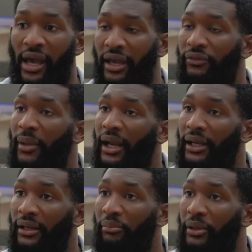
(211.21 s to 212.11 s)
Everybody
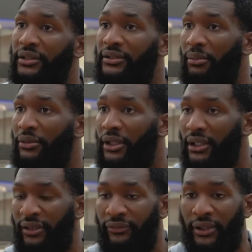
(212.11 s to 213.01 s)
gonna bring something,
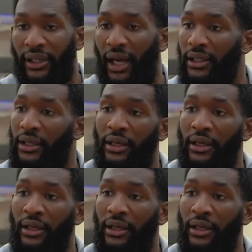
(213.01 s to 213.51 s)
even like